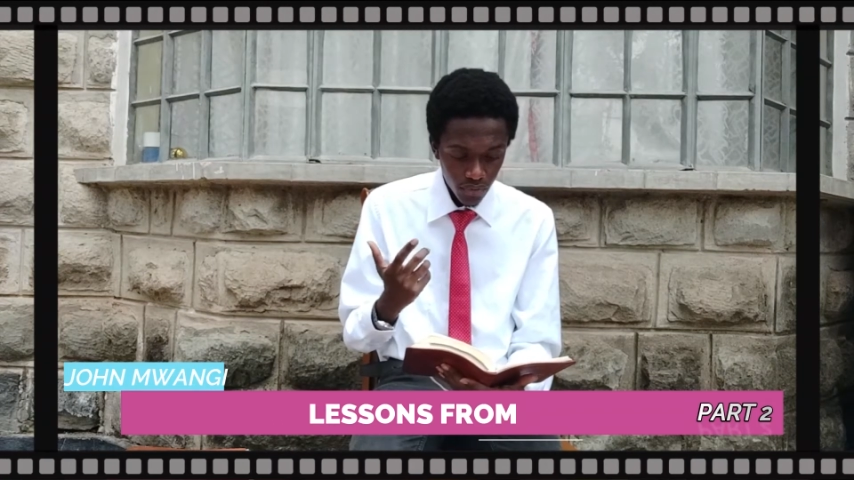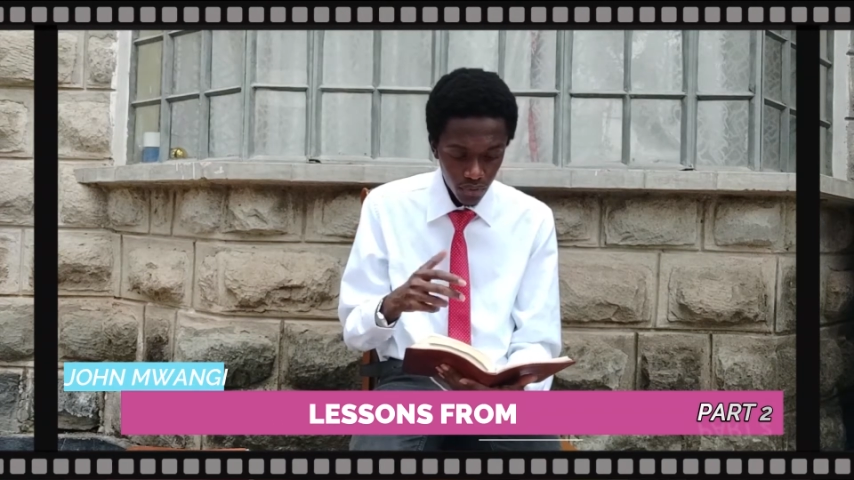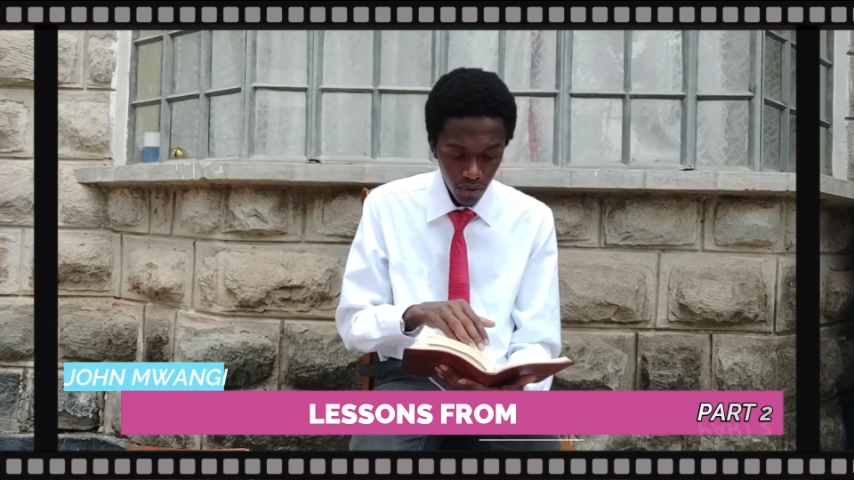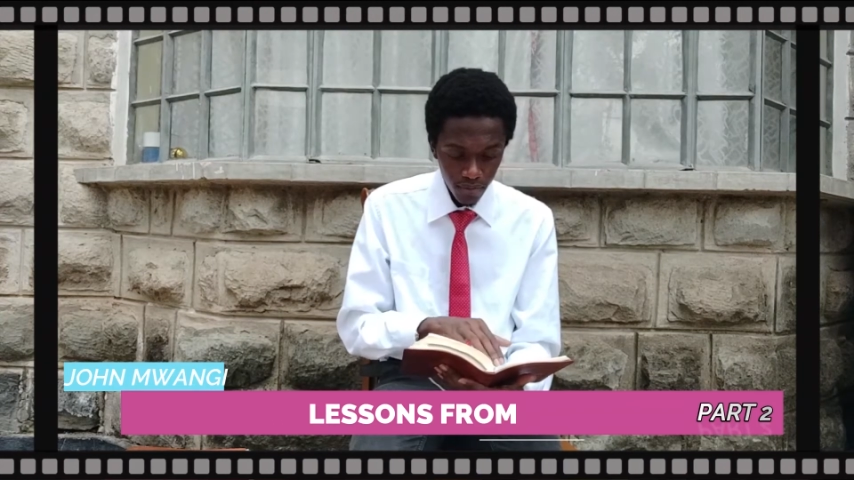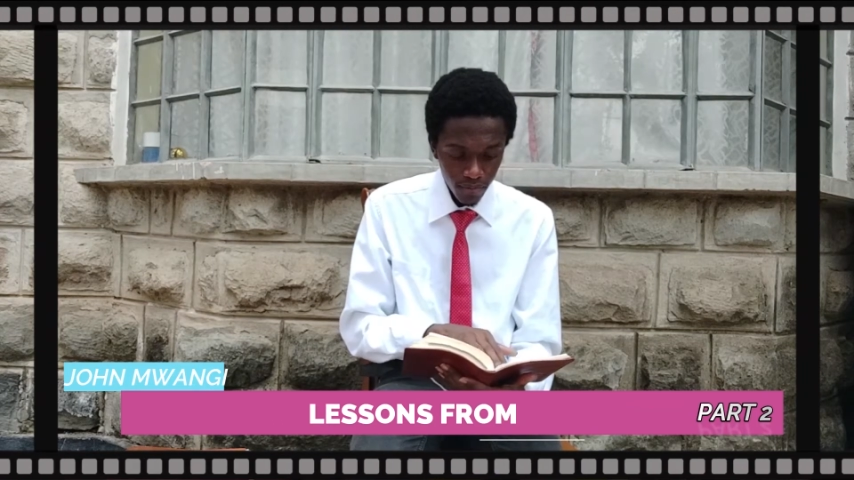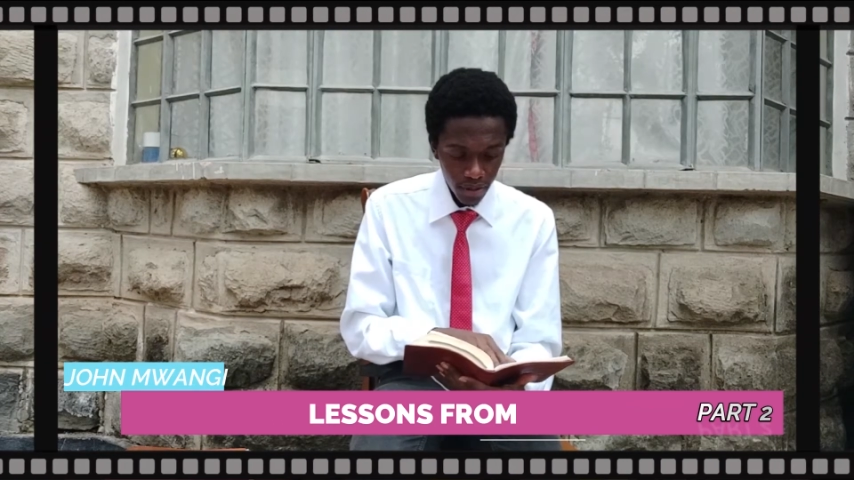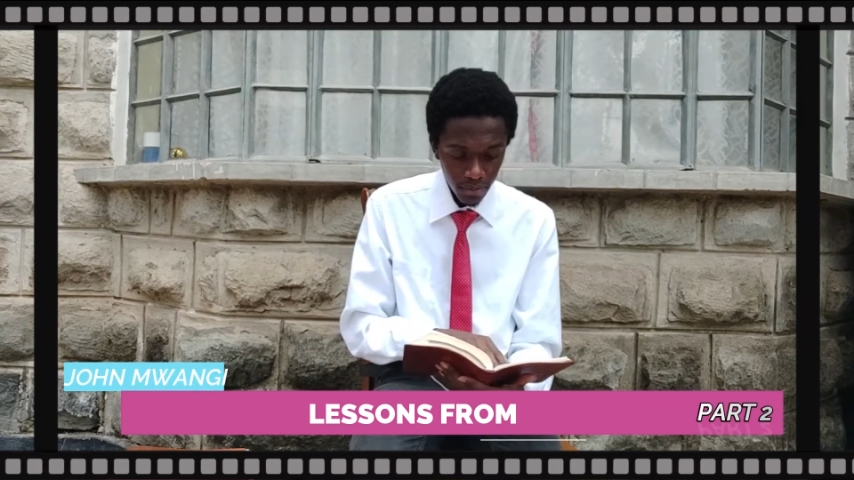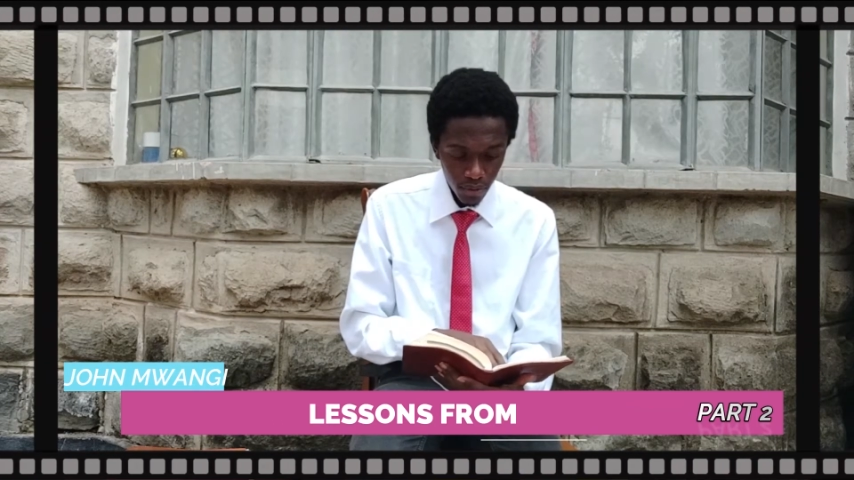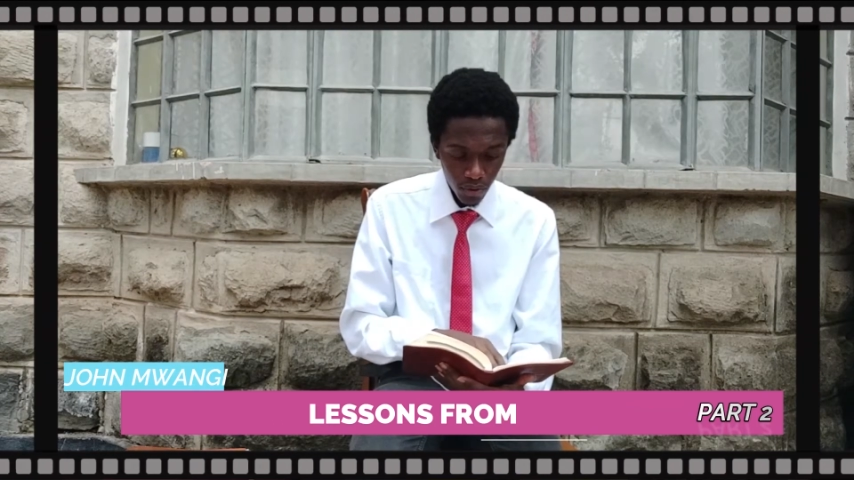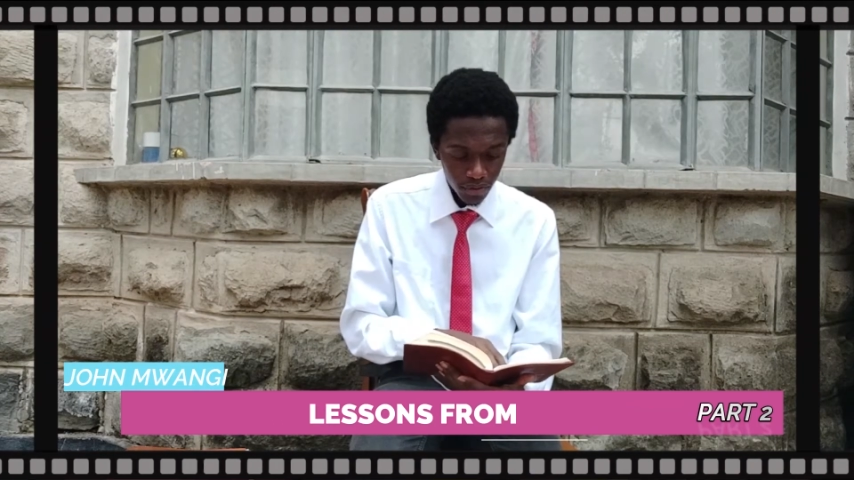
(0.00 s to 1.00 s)
from
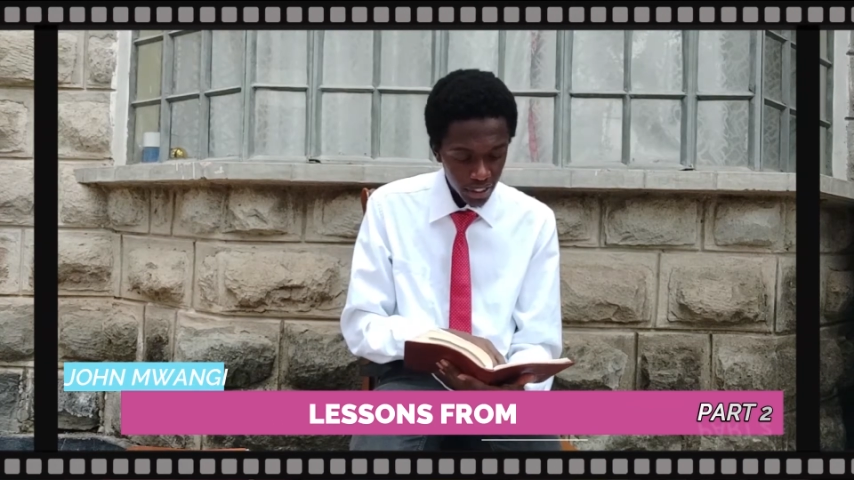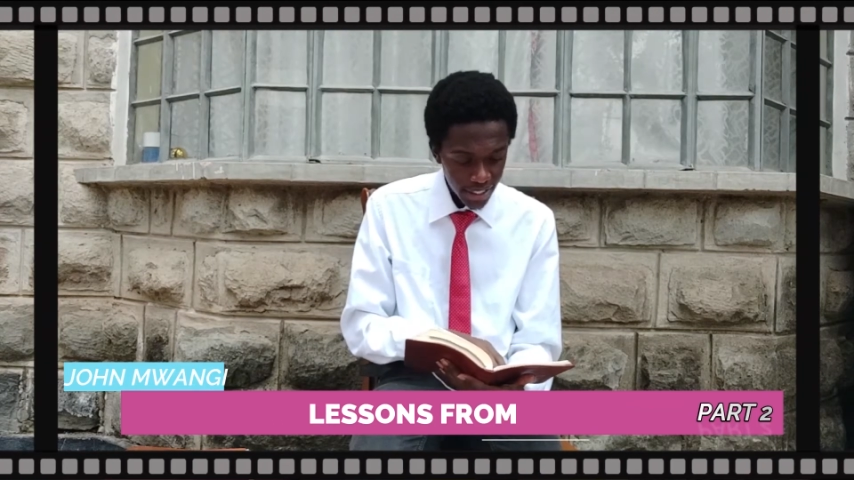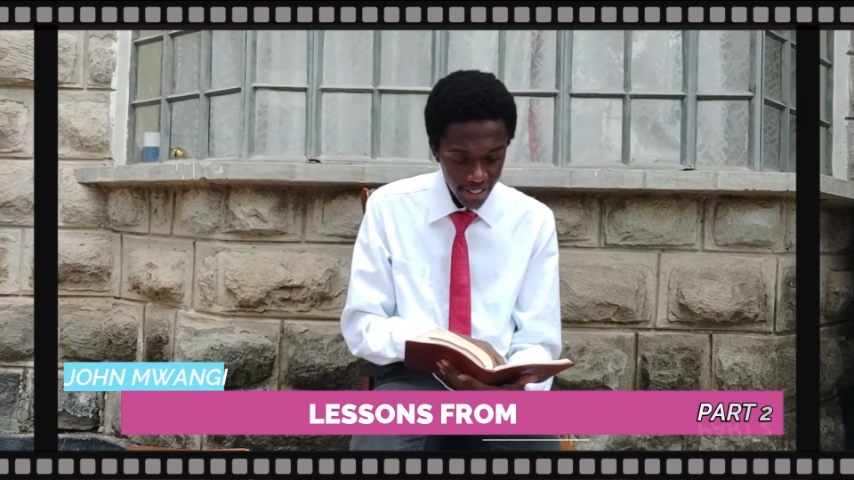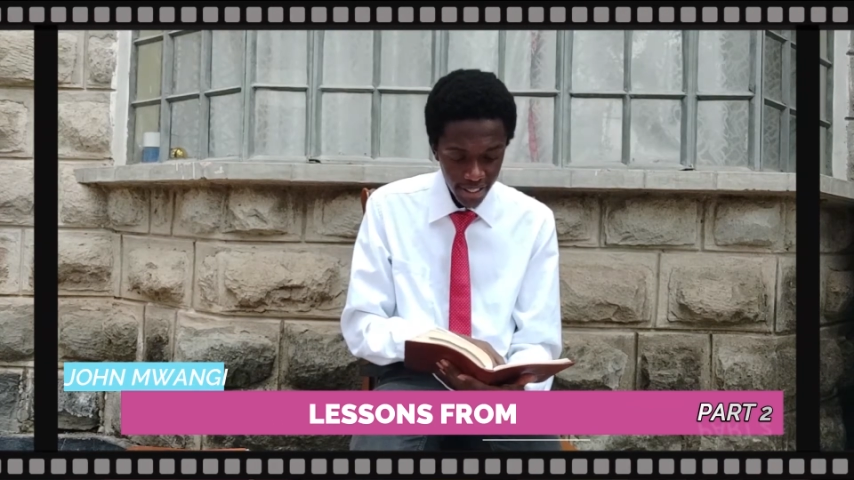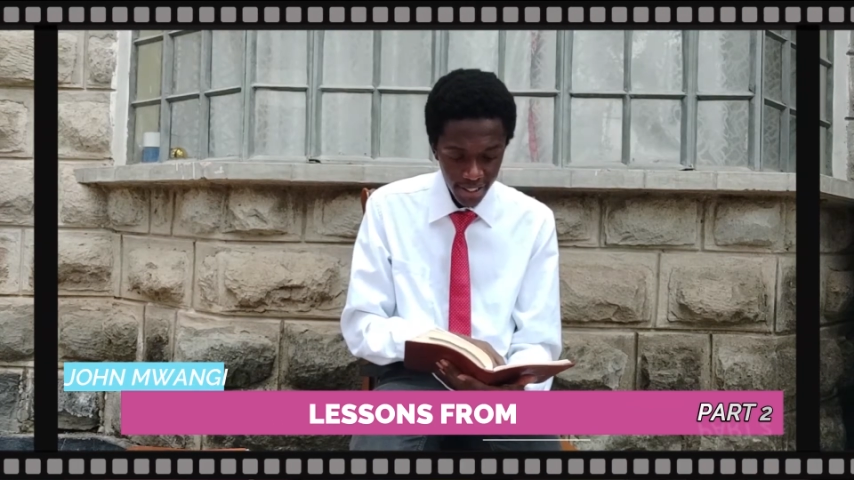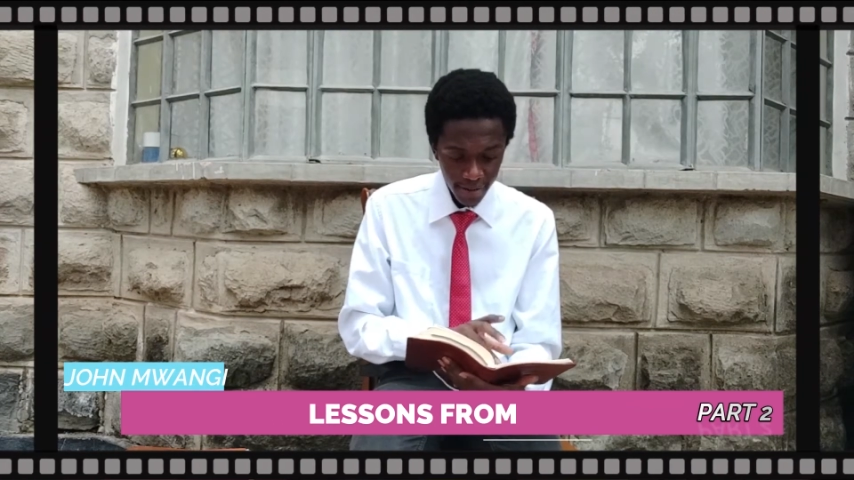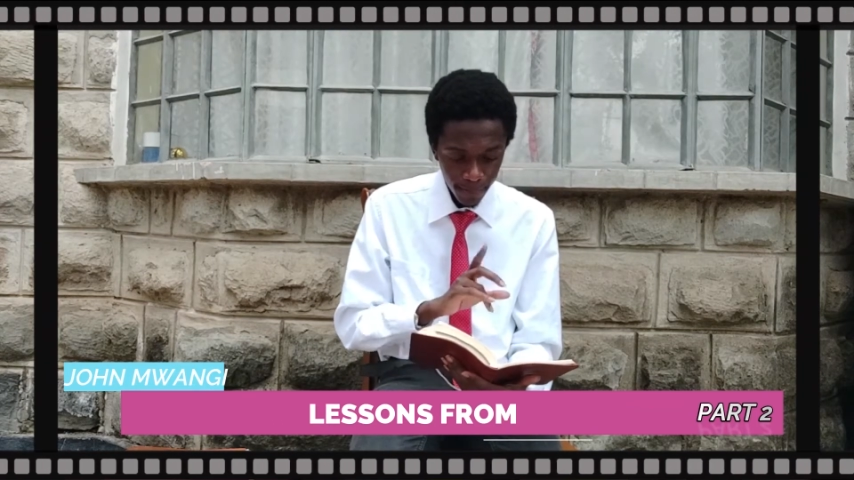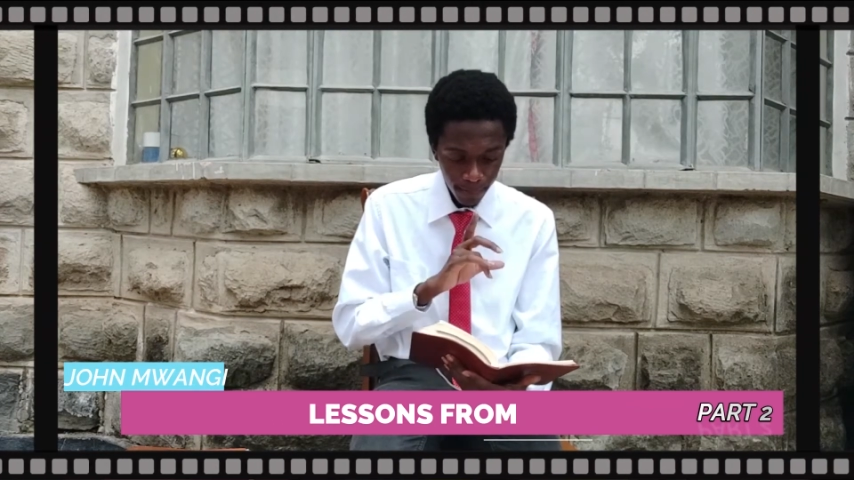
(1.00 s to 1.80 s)
the book of Genesis.